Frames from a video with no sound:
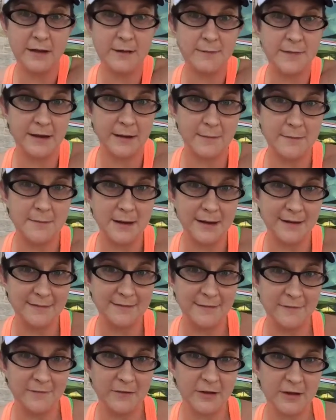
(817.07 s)
They make
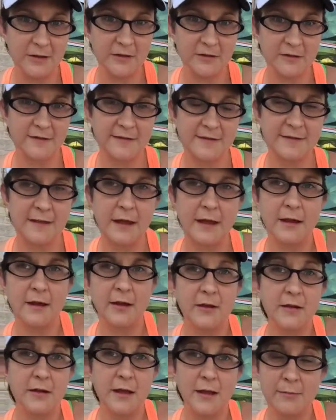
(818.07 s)
amazing videos that
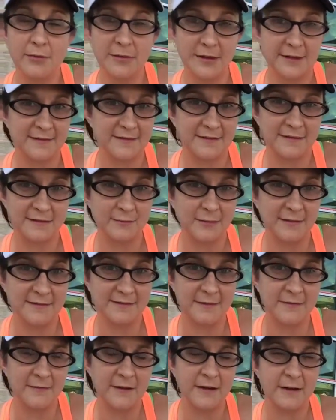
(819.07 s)
are not Plexus
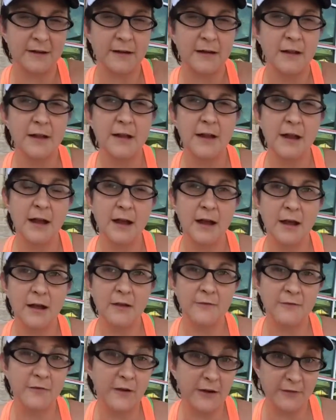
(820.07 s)
specific
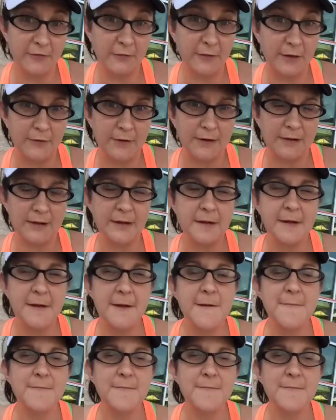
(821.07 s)
very frequently.